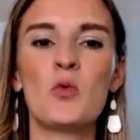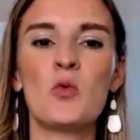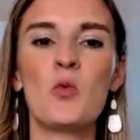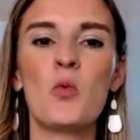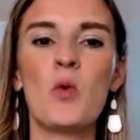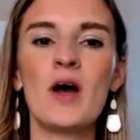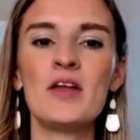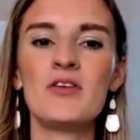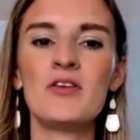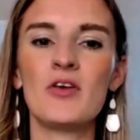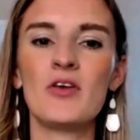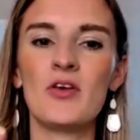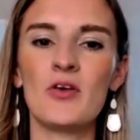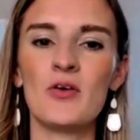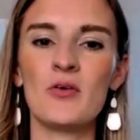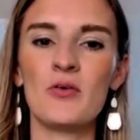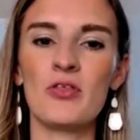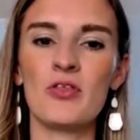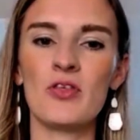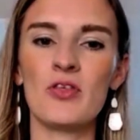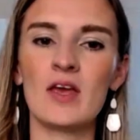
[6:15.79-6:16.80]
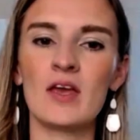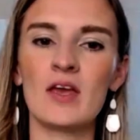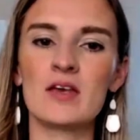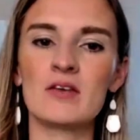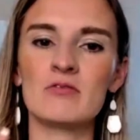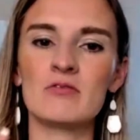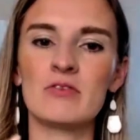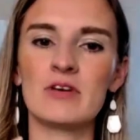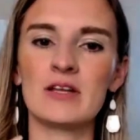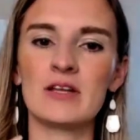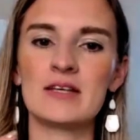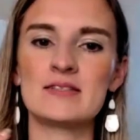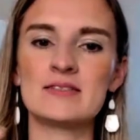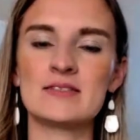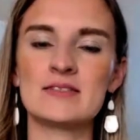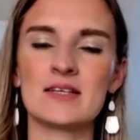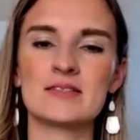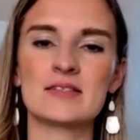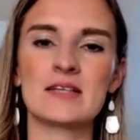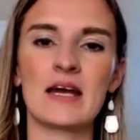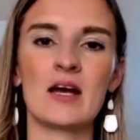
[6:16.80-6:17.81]
what do you think really
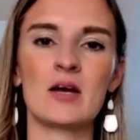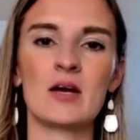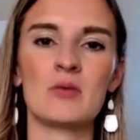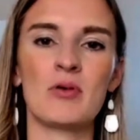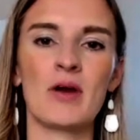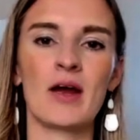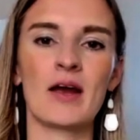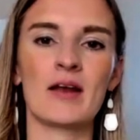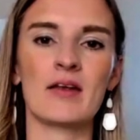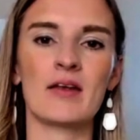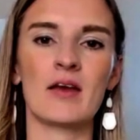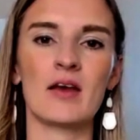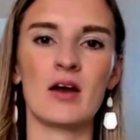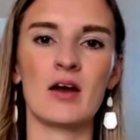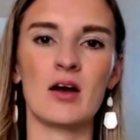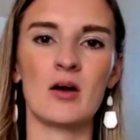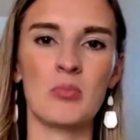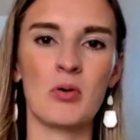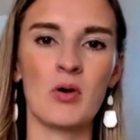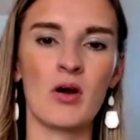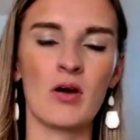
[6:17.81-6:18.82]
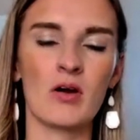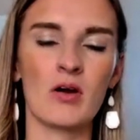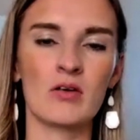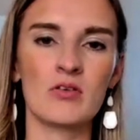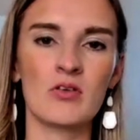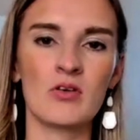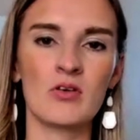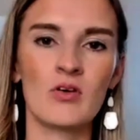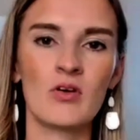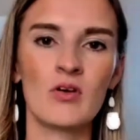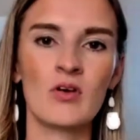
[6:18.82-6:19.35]
sets chiropractic apart?